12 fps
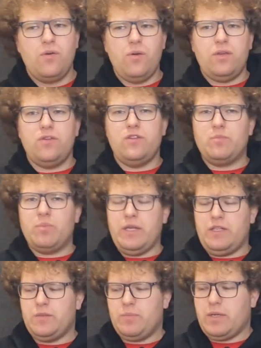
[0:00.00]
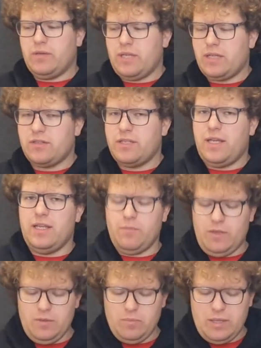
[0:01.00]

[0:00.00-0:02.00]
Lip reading: or you can use bleach, but I'll touch on that in a minute.